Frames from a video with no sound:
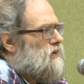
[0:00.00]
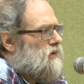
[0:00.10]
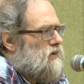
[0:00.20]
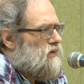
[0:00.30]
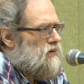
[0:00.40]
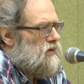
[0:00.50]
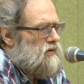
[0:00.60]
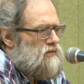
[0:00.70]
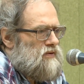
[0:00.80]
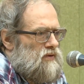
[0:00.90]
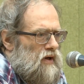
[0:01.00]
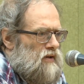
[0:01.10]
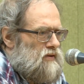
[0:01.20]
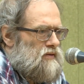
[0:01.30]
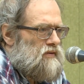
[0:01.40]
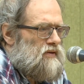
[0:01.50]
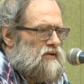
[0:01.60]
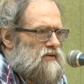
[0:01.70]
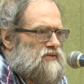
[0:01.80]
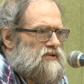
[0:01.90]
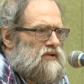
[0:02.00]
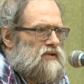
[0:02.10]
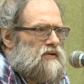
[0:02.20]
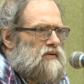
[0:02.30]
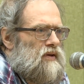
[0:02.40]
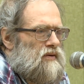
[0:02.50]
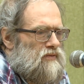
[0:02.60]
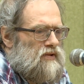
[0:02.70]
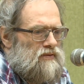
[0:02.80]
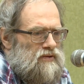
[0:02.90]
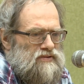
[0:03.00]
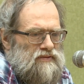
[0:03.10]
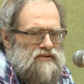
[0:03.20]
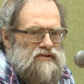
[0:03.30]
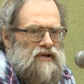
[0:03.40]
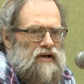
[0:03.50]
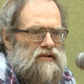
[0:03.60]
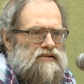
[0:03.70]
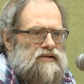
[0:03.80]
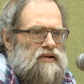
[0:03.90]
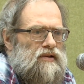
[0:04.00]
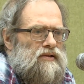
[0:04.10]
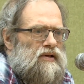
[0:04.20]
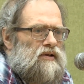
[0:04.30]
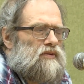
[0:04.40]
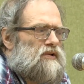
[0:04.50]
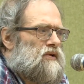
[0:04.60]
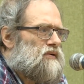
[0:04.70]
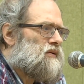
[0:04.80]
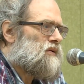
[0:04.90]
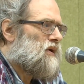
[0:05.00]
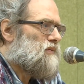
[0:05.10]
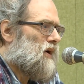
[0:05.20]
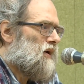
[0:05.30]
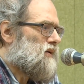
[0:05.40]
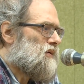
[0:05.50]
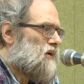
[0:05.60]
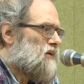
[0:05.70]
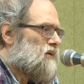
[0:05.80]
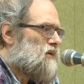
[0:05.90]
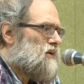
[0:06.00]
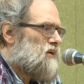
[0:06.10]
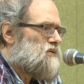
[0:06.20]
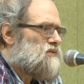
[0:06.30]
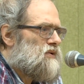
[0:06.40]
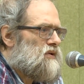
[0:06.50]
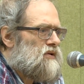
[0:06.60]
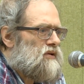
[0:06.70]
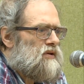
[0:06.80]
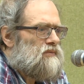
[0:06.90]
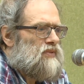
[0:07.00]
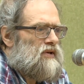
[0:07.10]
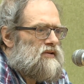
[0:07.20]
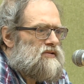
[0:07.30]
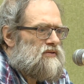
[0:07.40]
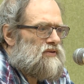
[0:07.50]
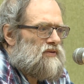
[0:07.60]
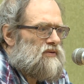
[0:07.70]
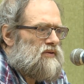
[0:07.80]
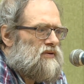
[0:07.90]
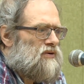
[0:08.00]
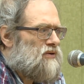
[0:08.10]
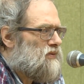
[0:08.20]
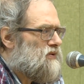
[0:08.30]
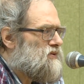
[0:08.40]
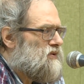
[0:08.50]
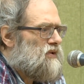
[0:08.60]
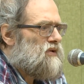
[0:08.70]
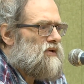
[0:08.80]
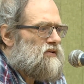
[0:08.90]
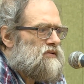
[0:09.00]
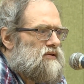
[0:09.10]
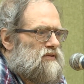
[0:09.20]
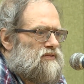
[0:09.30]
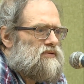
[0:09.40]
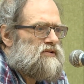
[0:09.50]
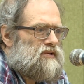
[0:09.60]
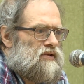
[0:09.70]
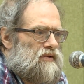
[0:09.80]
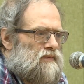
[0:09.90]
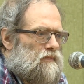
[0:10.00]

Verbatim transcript: uh, though I didn't hear him say it, but it was on the slides, namely that the Ramayana is really based on Homer's Ilias and Odyssey.